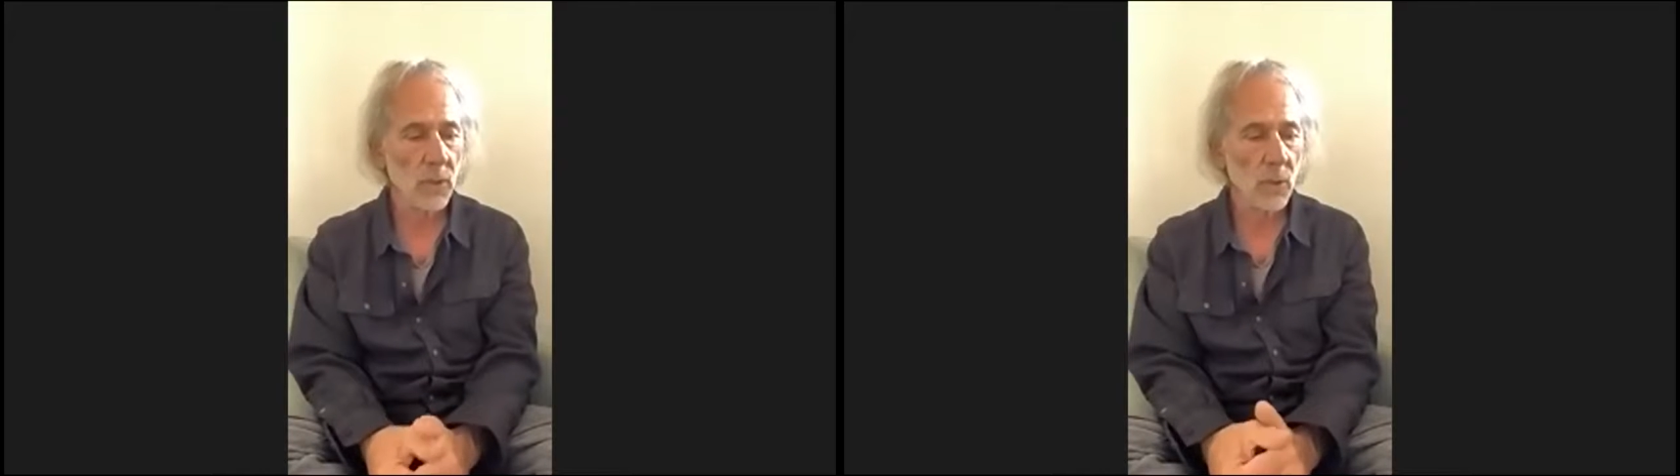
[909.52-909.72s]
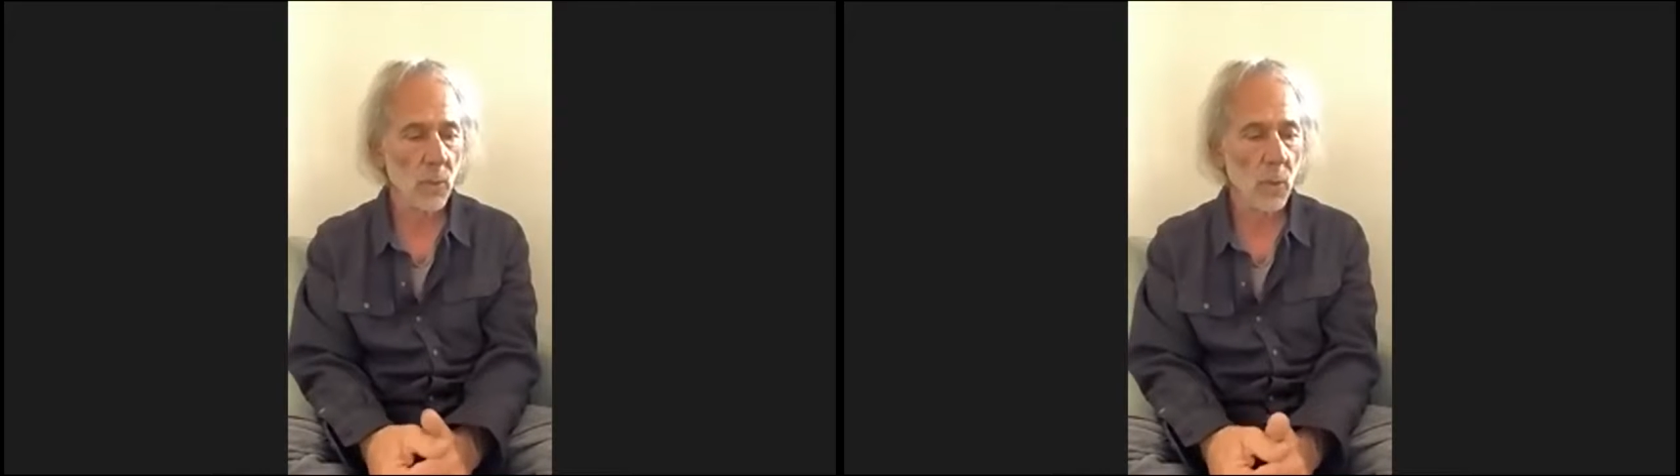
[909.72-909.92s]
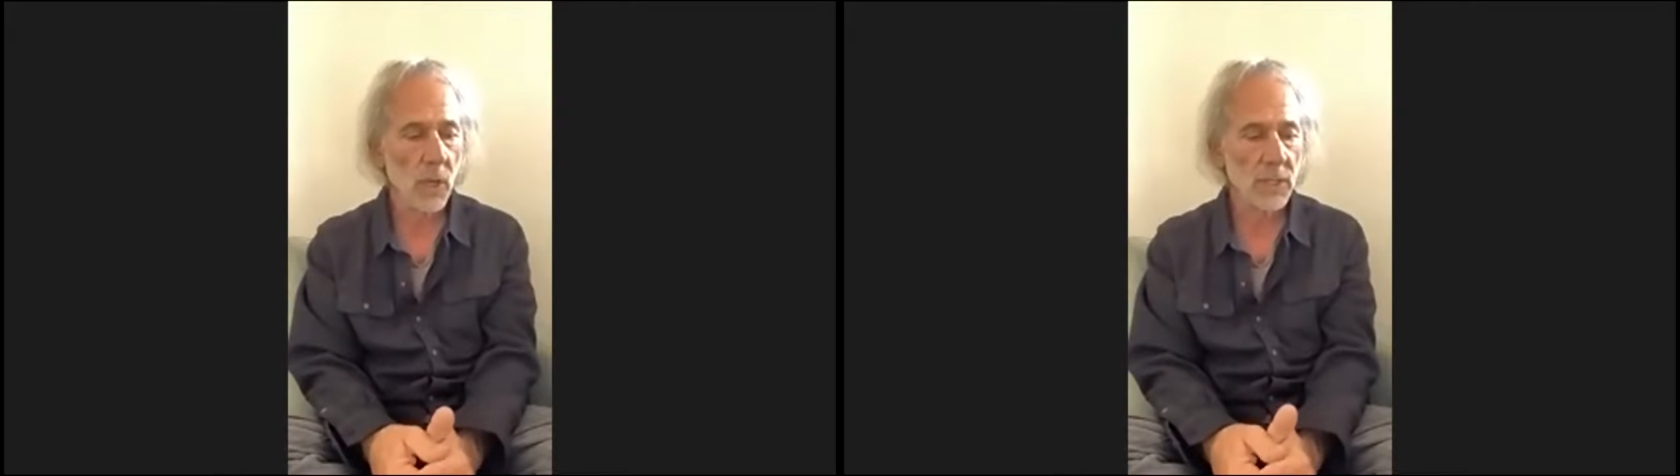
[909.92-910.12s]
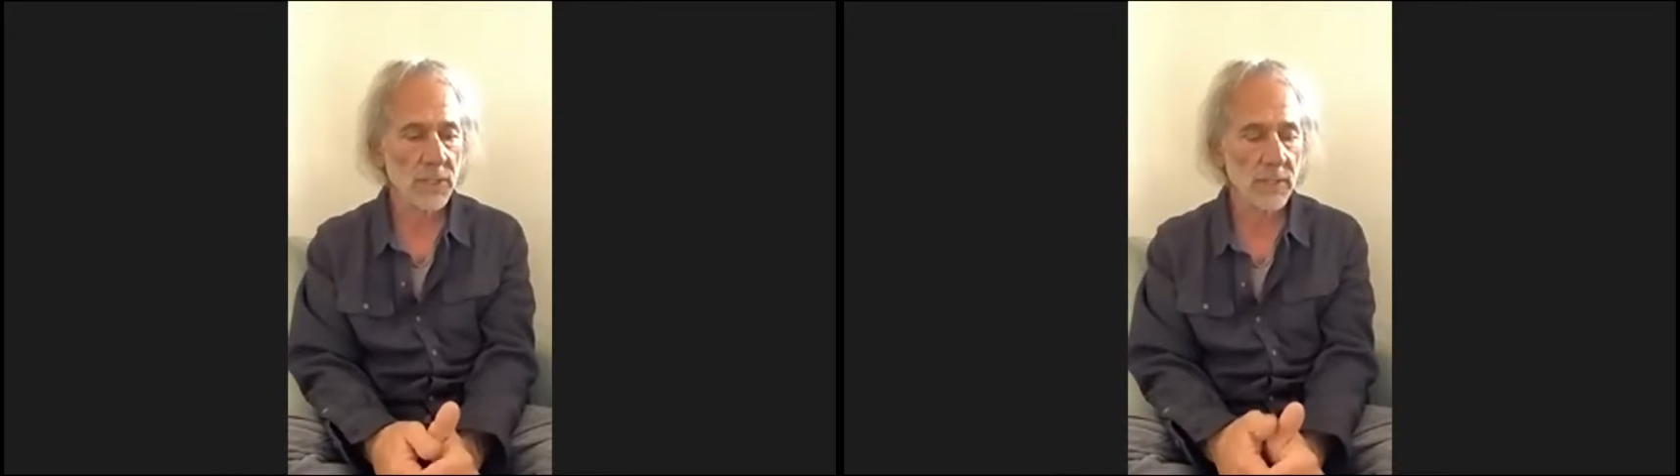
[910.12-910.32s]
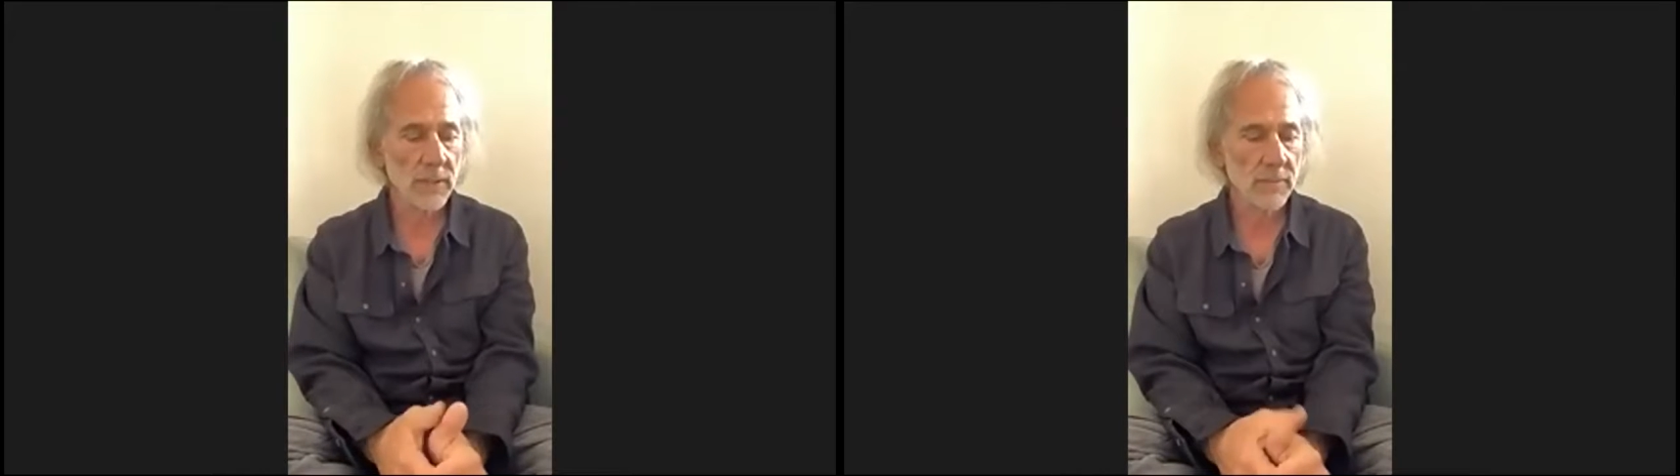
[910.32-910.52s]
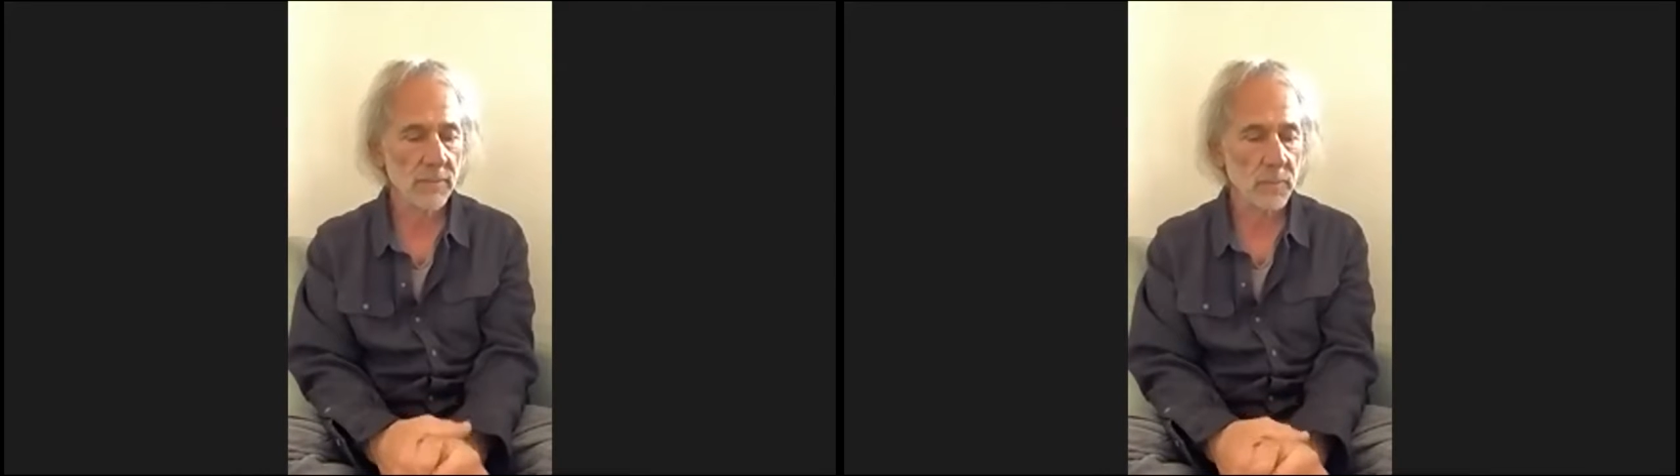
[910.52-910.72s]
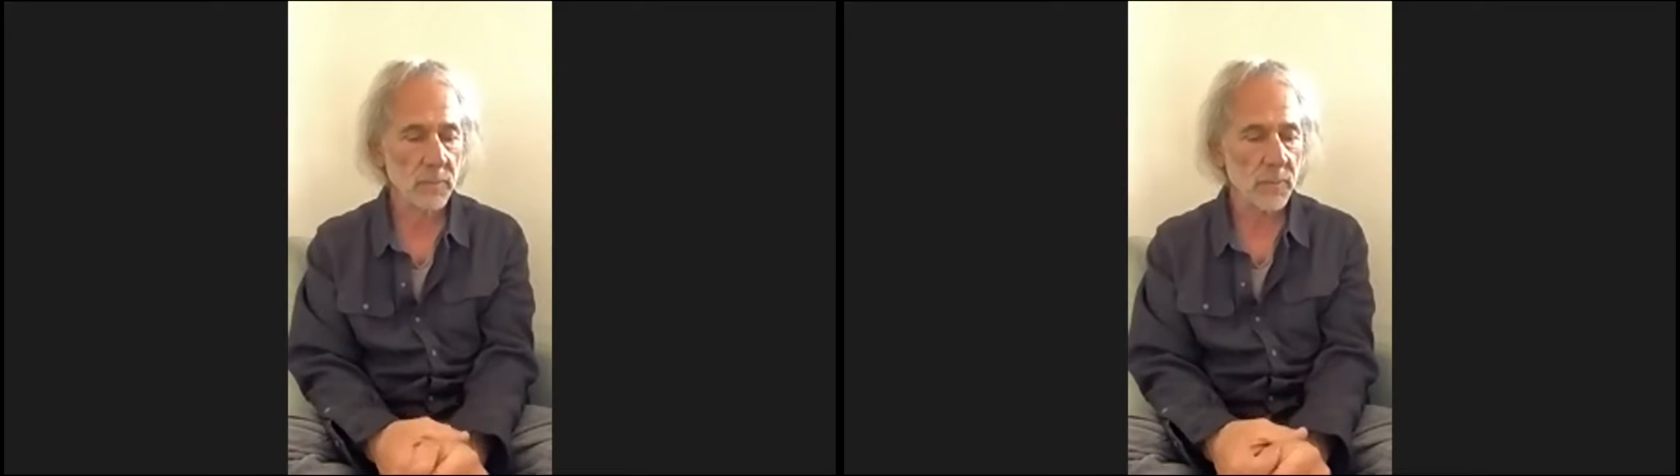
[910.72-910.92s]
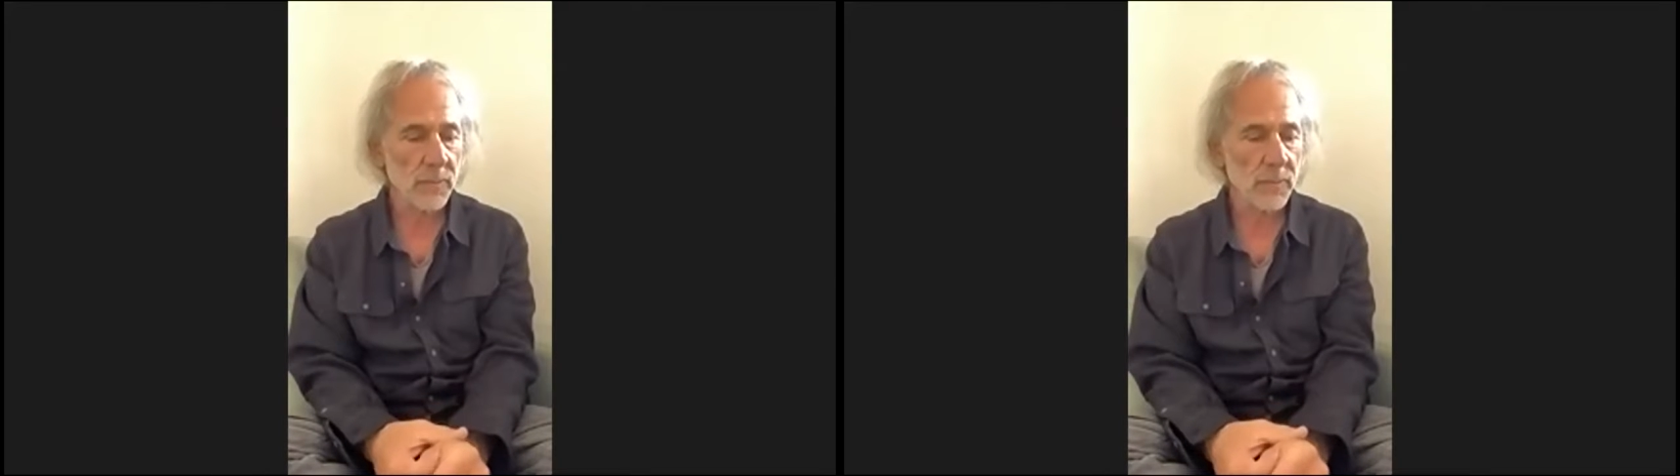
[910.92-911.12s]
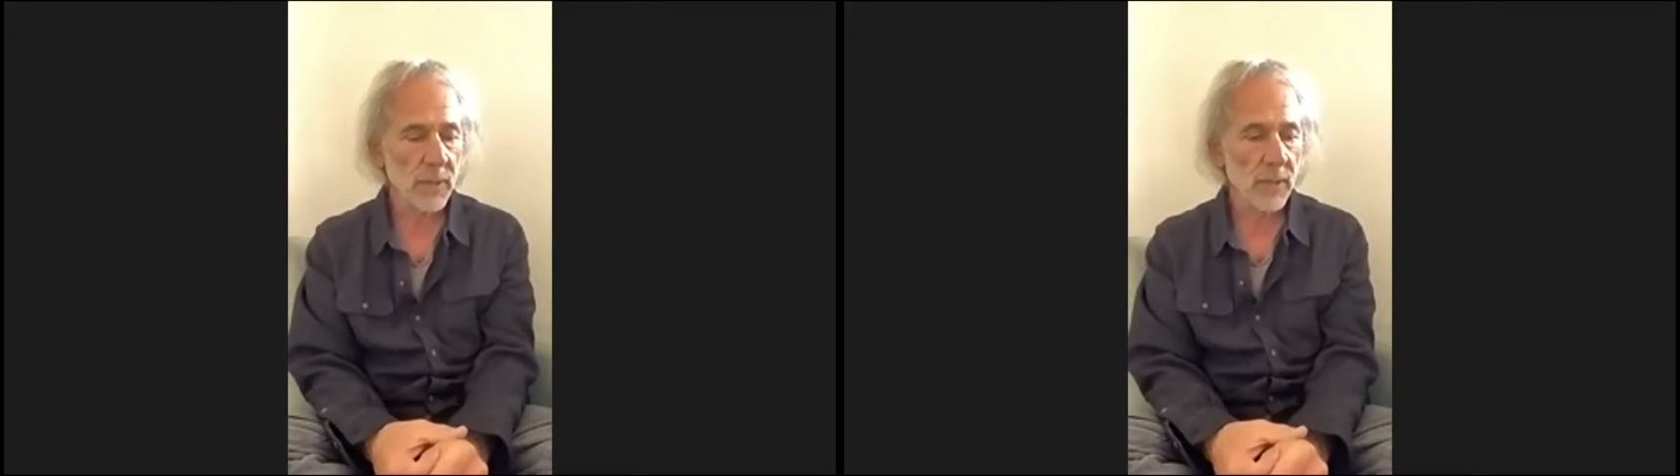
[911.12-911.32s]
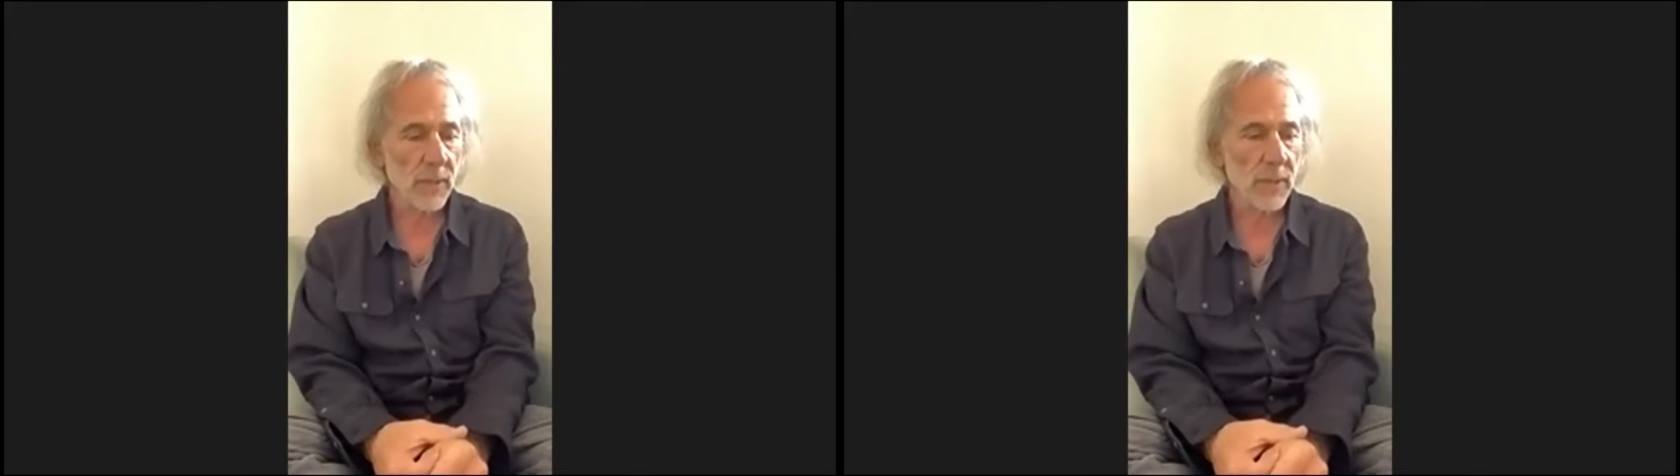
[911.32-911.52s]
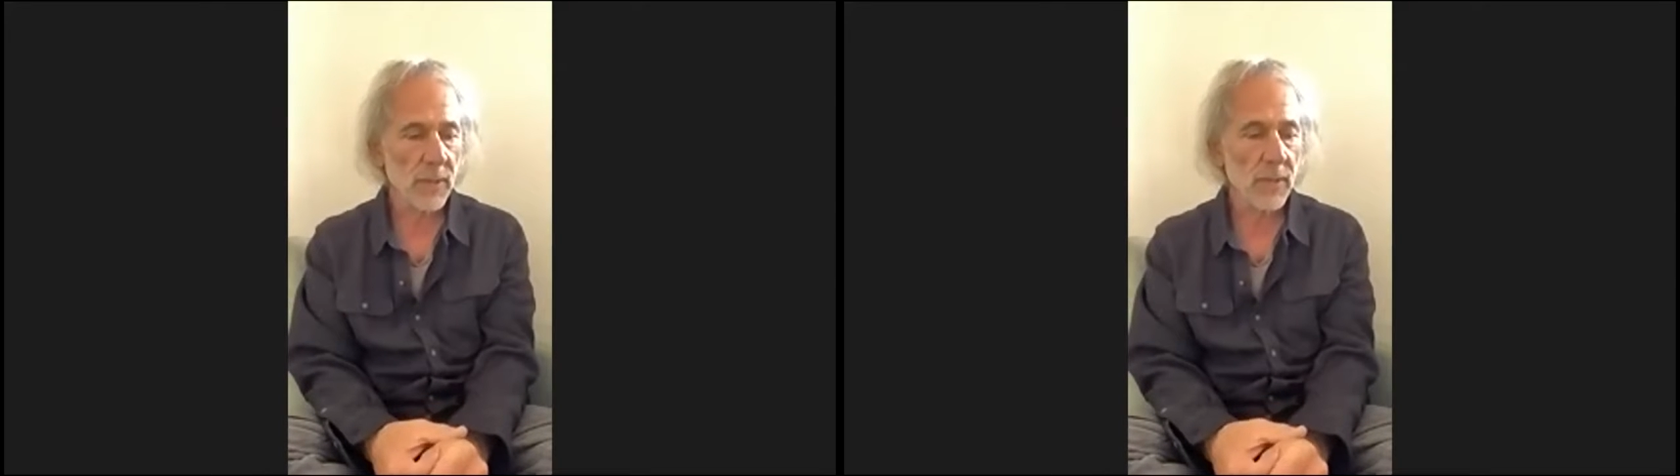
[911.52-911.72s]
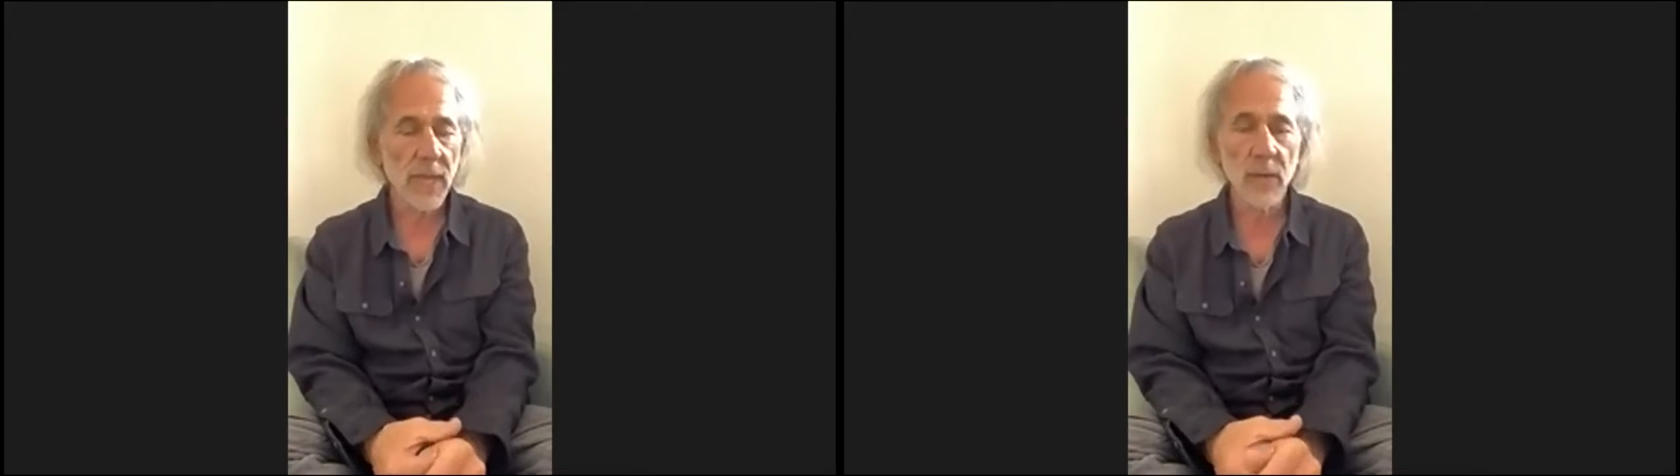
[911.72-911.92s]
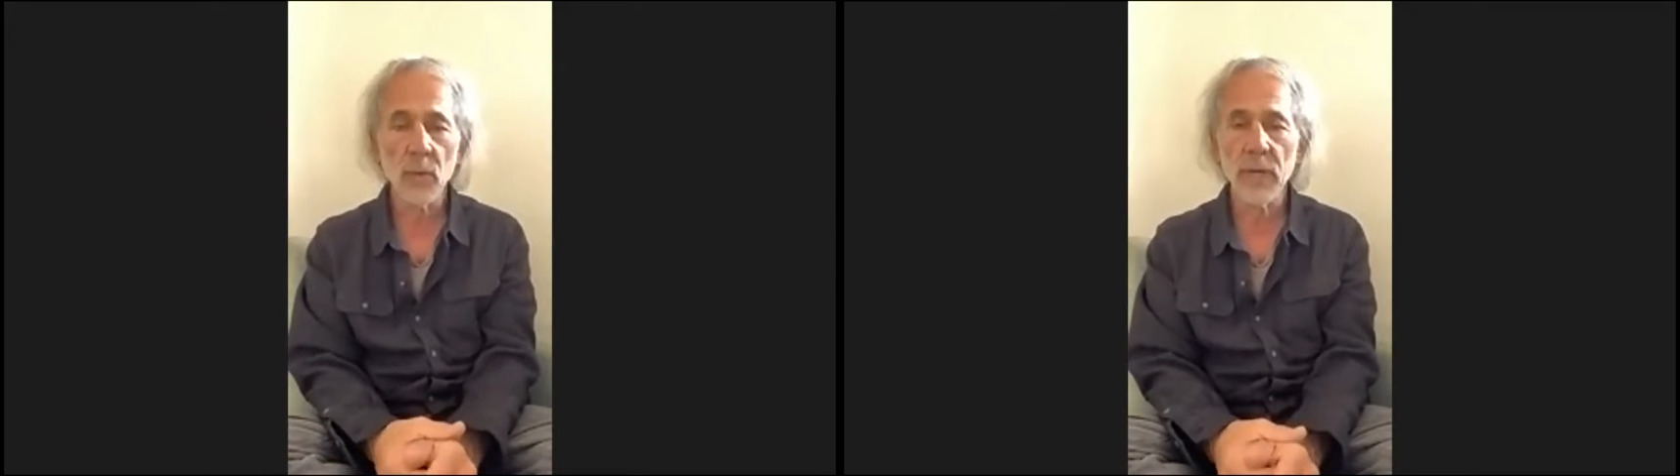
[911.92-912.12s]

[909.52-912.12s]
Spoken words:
Wasson then